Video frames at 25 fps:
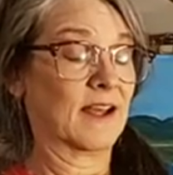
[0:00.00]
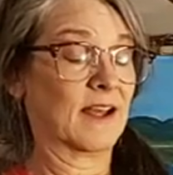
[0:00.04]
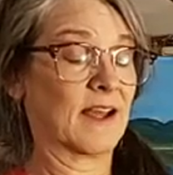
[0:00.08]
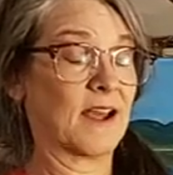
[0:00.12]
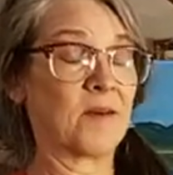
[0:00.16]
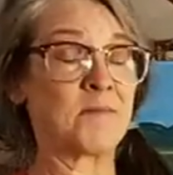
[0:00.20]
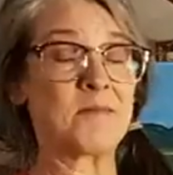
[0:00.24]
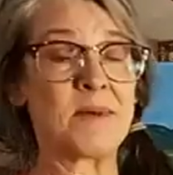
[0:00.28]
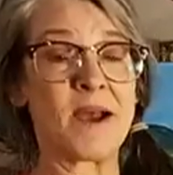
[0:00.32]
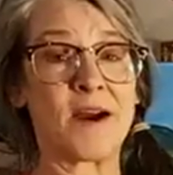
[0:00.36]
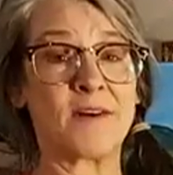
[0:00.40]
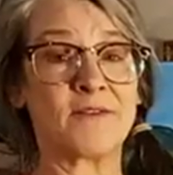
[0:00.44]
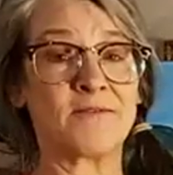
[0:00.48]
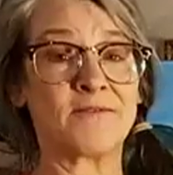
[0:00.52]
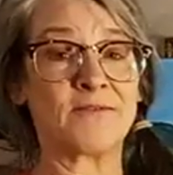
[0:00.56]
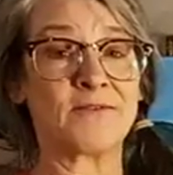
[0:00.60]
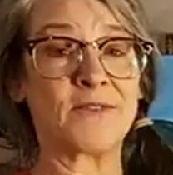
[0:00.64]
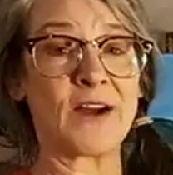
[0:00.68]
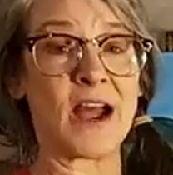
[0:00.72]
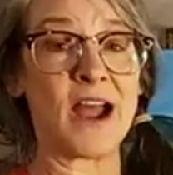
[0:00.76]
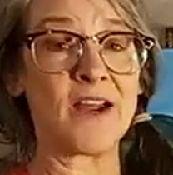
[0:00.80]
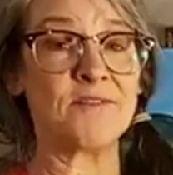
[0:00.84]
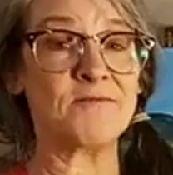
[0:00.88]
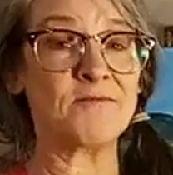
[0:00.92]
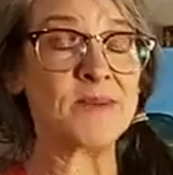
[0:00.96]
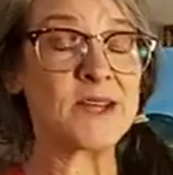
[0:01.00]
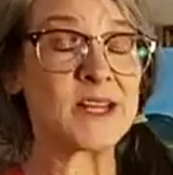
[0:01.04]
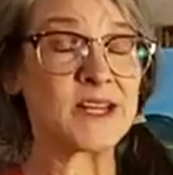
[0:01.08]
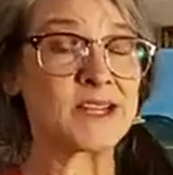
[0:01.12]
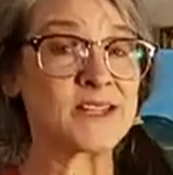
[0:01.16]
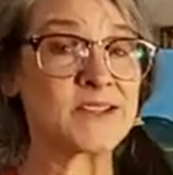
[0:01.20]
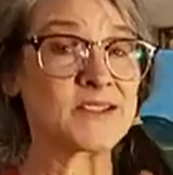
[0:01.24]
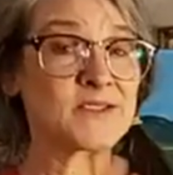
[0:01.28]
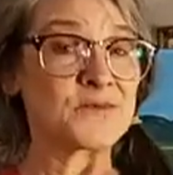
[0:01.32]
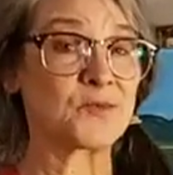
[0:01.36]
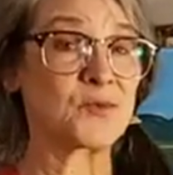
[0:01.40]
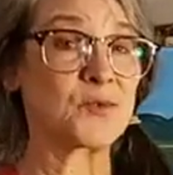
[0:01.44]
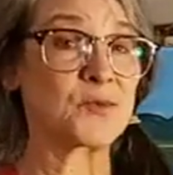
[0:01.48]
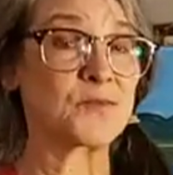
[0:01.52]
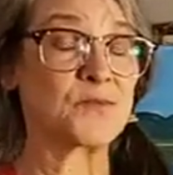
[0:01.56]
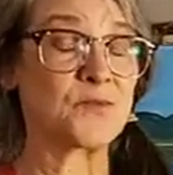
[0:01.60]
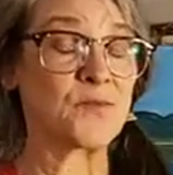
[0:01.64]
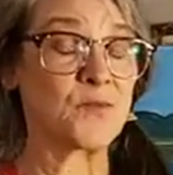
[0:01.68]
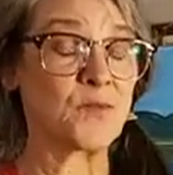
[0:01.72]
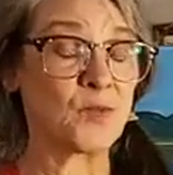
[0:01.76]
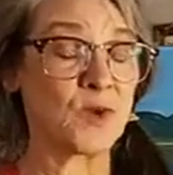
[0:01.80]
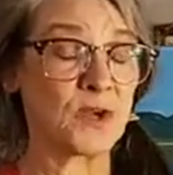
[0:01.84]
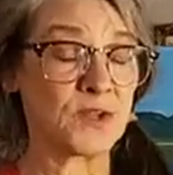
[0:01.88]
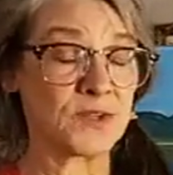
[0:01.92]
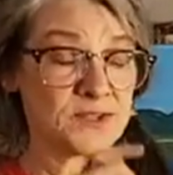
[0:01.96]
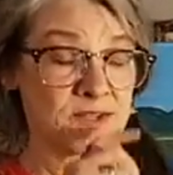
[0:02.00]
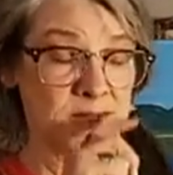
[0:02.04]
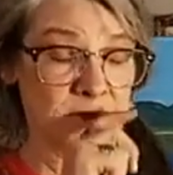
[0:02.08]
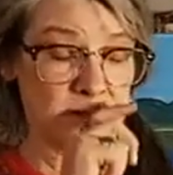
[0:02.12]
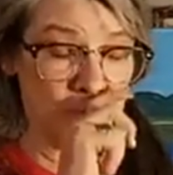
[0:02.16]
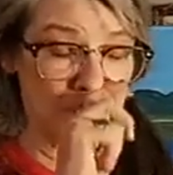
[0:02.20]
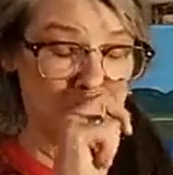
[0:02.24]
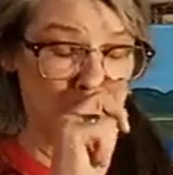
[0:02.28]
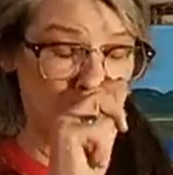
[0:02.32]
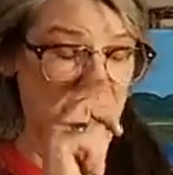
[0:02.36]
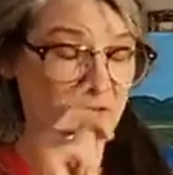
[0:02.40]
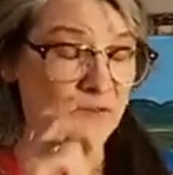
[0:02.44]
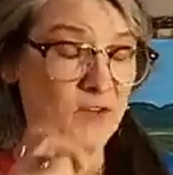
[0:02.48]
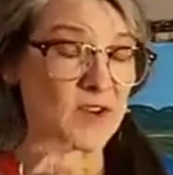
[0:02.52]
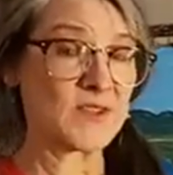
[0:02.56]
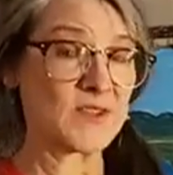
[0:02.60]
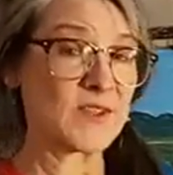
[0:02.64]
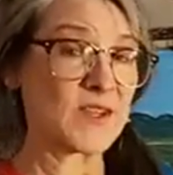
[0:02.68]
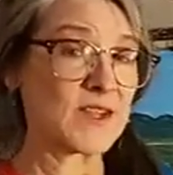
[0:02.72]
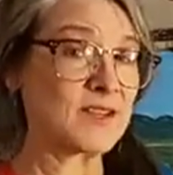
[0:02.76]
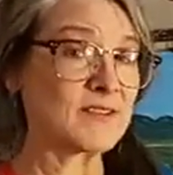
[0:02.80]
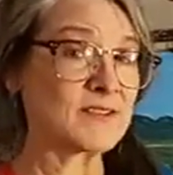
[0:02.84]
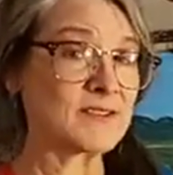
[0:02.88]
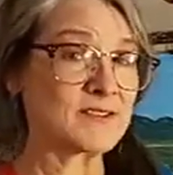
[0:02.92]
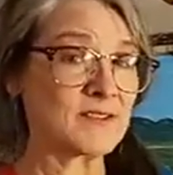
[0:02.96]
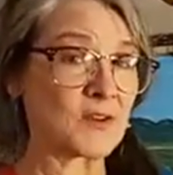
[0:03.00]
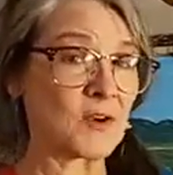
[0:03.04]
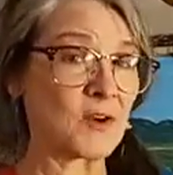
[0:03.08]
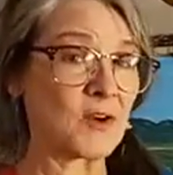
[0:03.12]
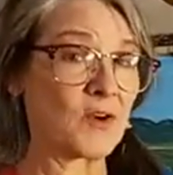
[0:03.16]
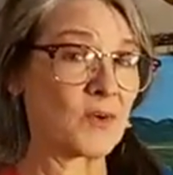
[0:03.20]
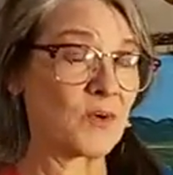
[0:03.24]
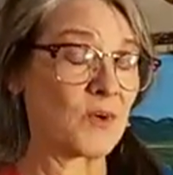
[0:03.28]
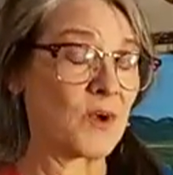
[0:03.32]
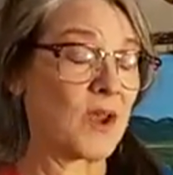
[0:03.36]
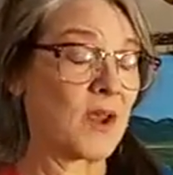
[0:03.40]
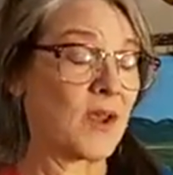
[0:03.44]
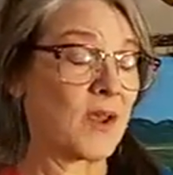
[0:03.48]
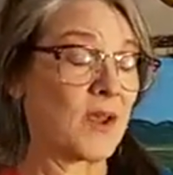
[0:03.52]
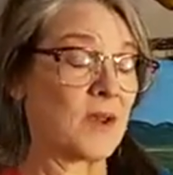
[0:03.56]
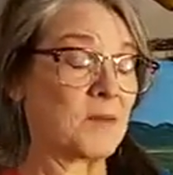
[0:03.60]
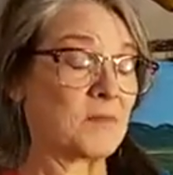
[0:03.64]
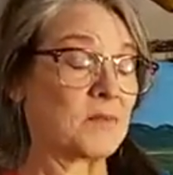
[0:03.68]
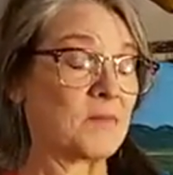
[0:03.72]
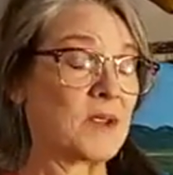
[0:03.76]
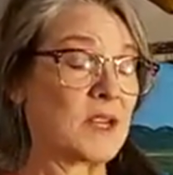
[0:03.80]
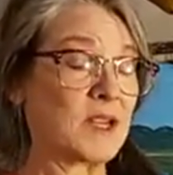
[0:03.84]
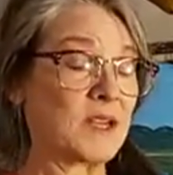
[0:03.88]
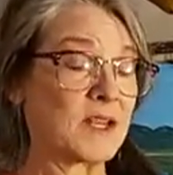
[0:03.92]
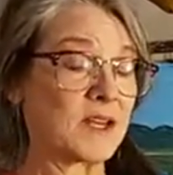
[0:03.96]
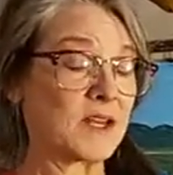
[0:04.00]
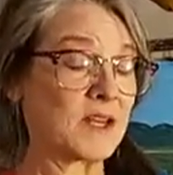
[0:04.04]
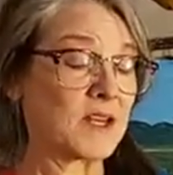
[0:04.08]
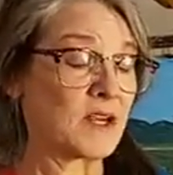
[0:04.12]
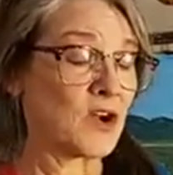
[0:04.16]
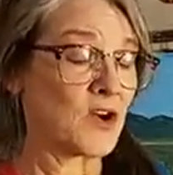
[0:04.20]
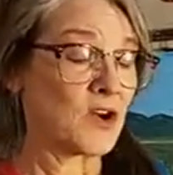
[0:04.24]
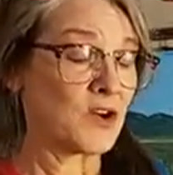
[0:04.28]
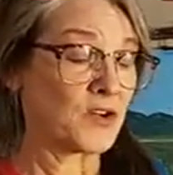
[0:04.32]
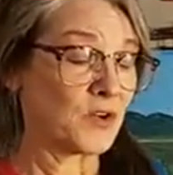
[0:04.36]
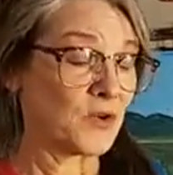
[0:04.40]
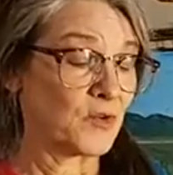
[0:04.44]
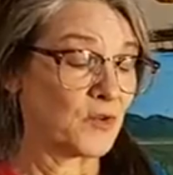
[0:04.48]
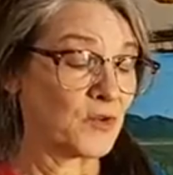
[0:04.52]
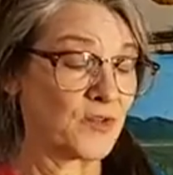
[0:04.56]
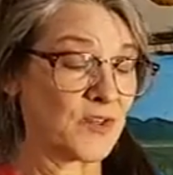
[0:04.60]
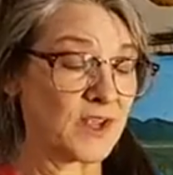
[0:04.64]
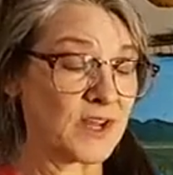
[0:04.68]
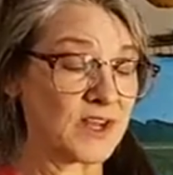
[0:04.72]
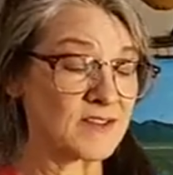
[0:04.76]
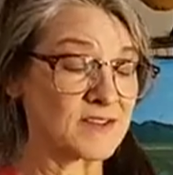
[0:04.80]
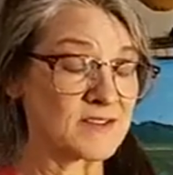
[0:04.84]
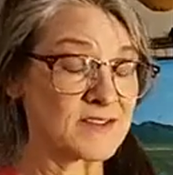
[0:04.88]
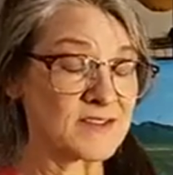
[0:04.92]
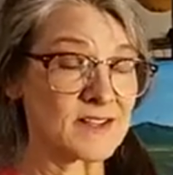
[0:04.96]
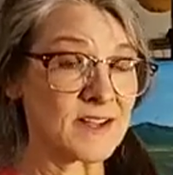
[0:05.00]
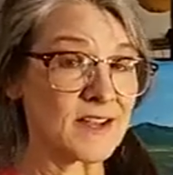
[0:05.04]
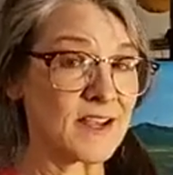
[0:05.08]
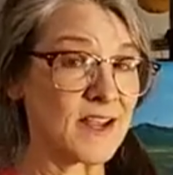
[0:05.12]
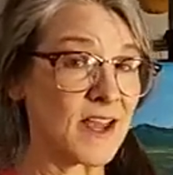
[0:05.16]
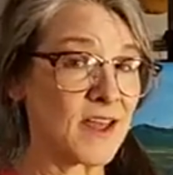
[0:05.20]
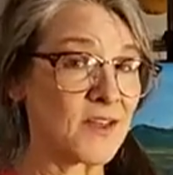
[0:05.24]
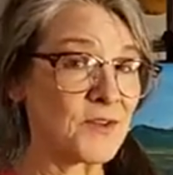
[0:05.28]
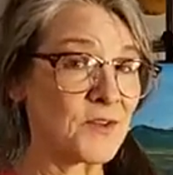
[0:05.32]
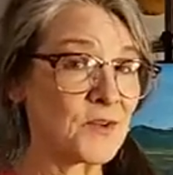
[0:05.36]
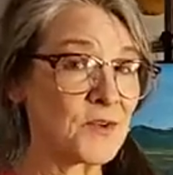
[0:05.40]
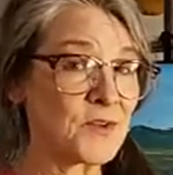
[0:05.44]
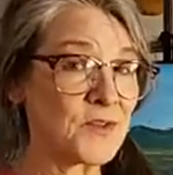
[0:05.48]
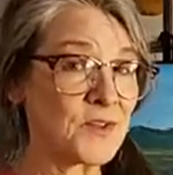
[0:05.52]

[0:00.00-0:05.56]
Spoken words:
about 5 minutes. We'll start everything, so be getting all your things together.